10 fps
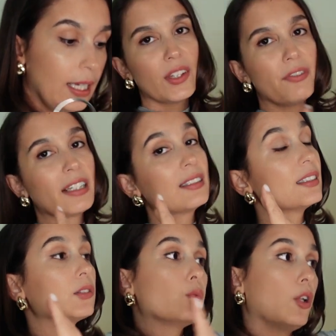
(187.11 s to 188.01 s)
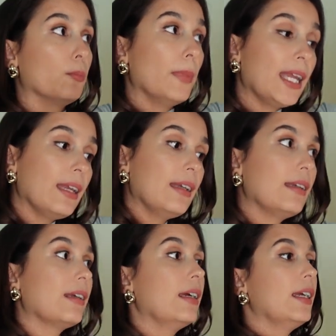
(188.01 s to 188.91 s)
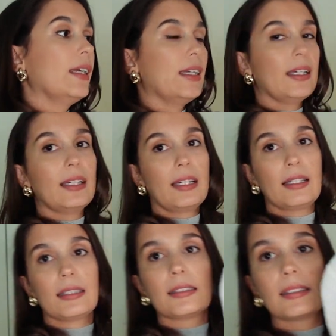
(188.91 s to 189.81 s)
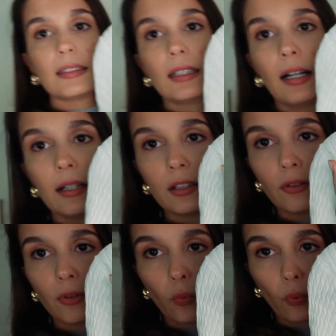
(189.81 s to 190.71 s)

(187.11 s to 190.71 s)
The fact it's well made, it's kind of